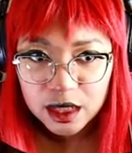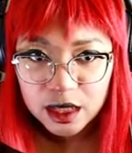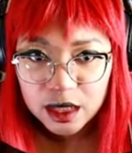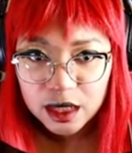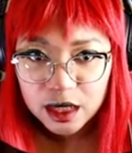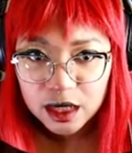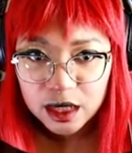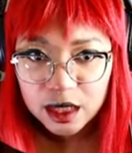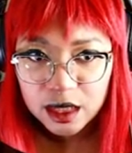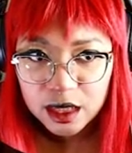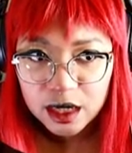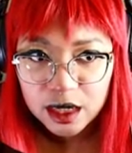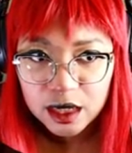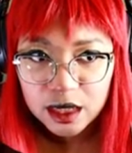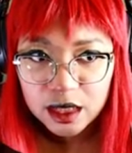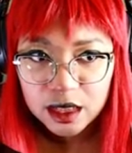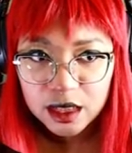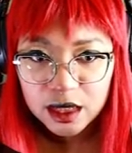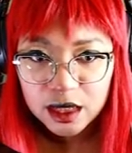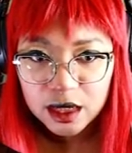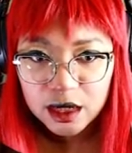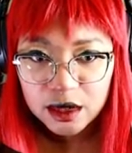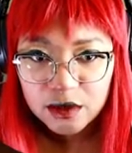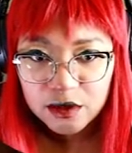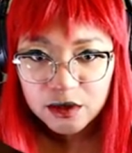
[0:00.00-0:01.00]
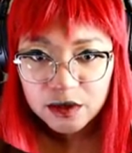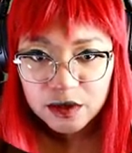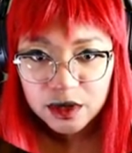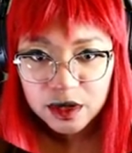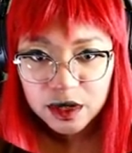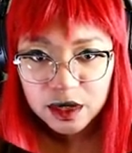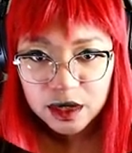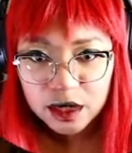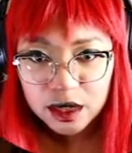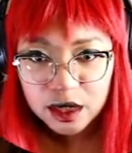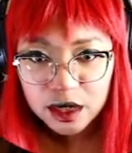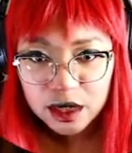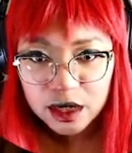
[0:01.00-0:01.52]
I got another
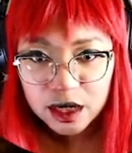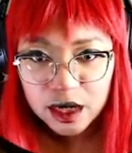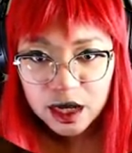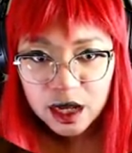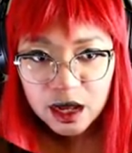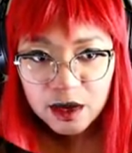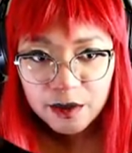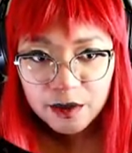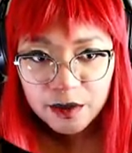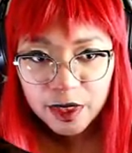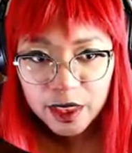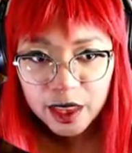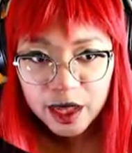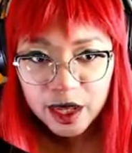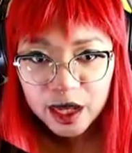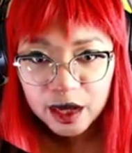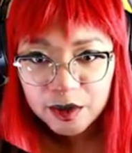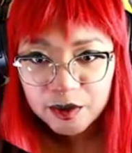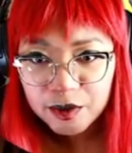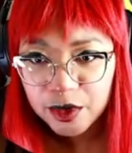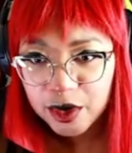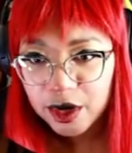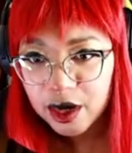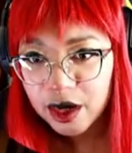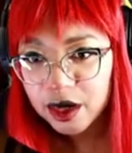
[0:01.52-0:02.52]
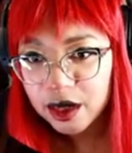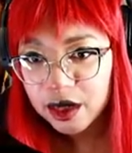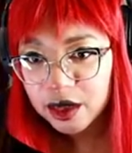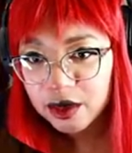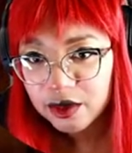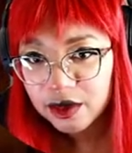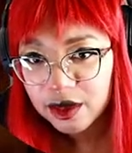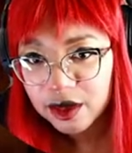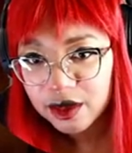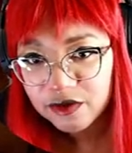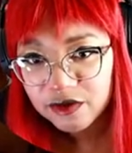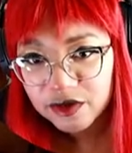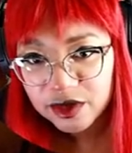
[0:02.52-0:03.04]
corner. I'm like, bro, are
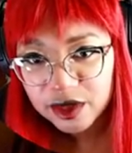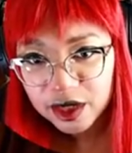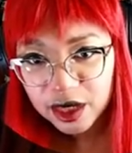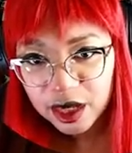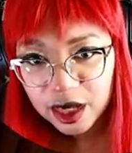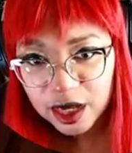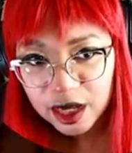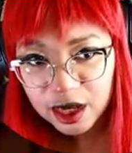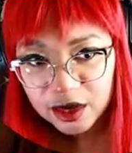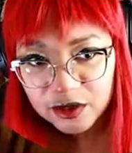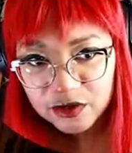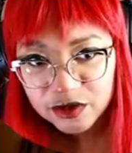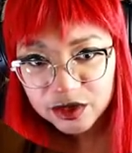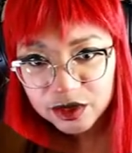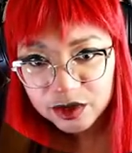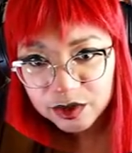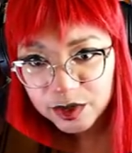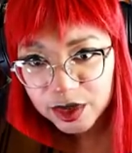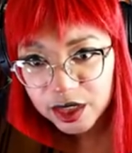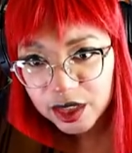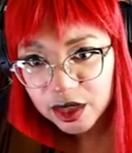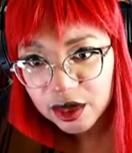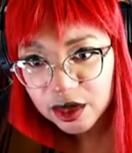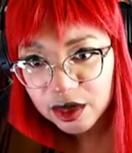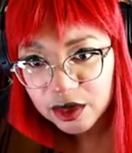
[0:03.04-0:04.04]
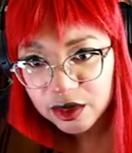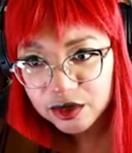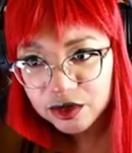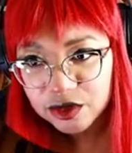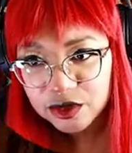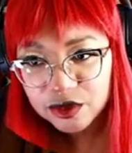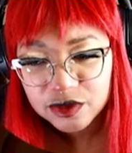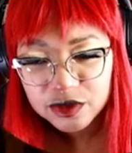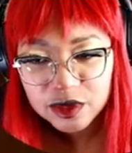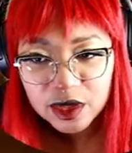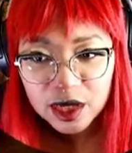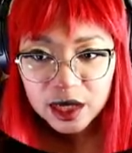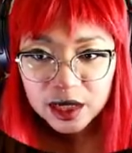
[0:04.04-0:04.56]
you even after me, or are you
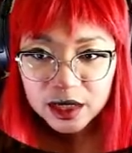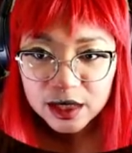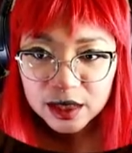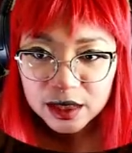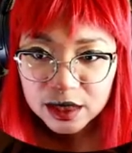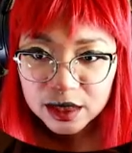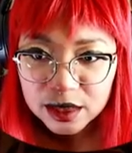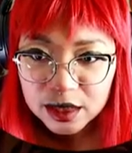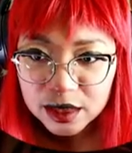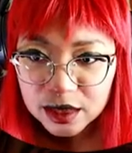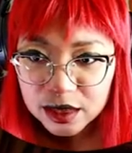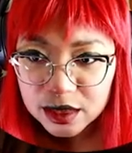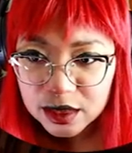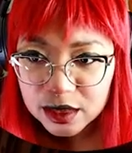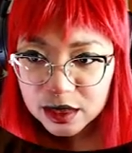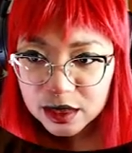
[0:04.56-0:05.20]
just kind of